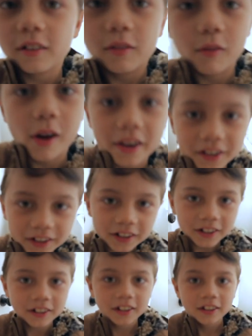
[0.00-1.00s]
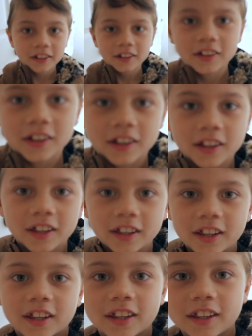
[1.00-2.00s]
What? What
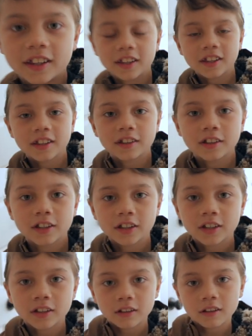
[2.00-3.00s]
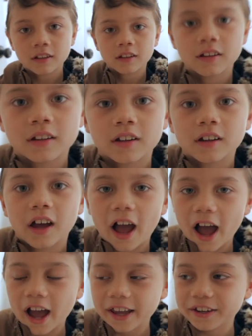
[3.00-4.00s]
do you know?
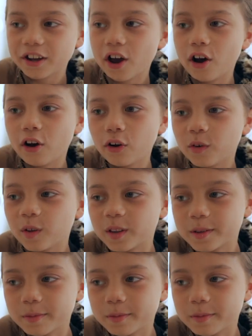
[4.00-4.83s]
I know.